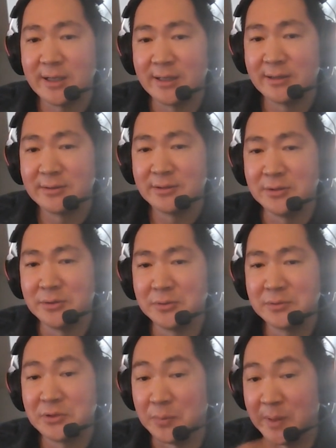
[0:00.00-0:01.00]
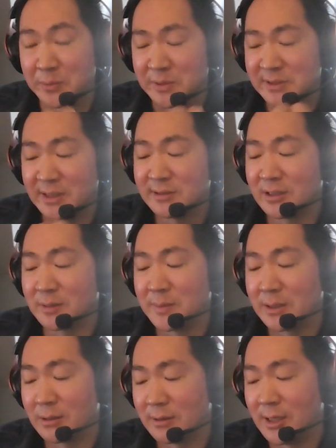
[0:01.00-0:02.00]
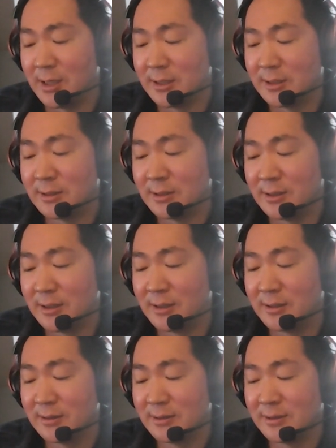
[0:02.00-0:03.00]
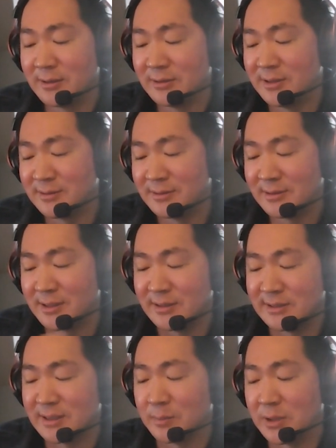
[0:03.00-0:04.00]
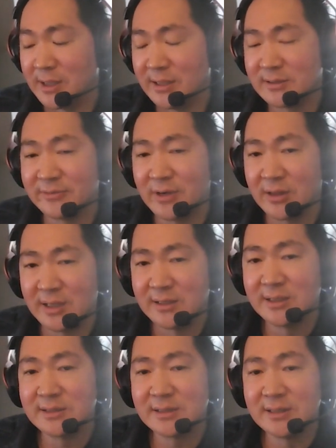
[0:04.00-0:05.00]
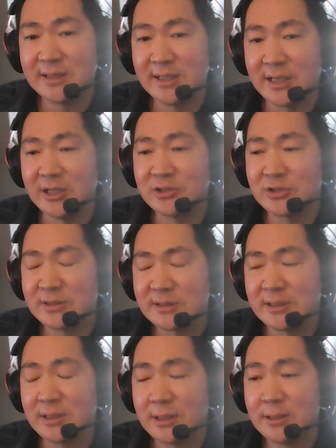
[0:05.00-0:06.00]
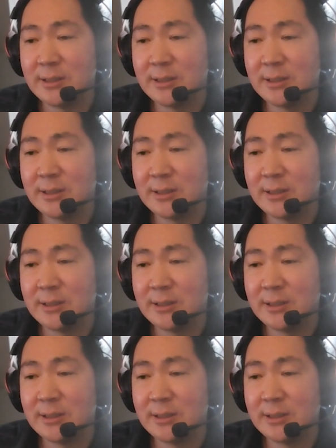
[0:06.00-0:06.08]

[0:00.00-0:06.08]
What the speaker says: And two big ones that I talk about a lot are these kind of these double A's of authenticity and agency,